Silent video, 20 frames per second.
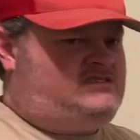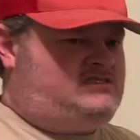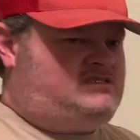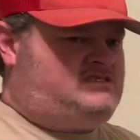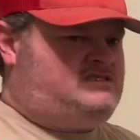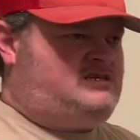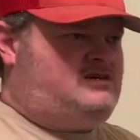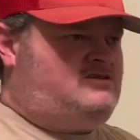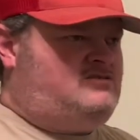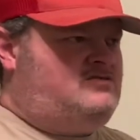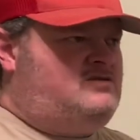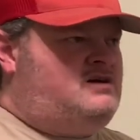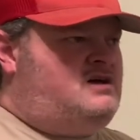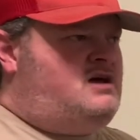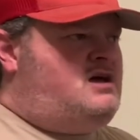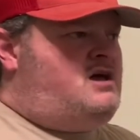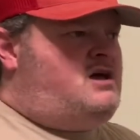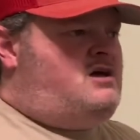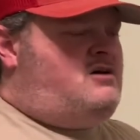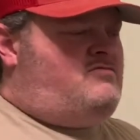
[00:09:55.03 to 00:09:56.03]
So
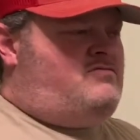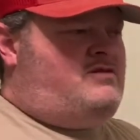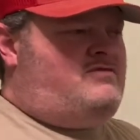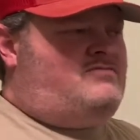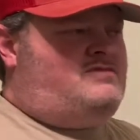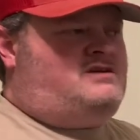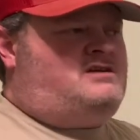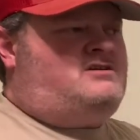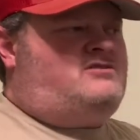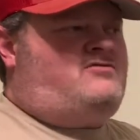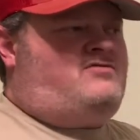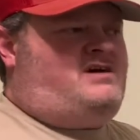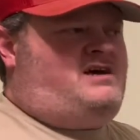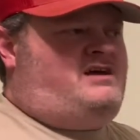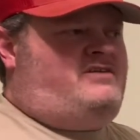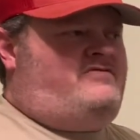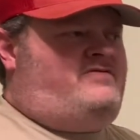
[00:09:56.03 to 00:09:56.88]
we wanted a quiet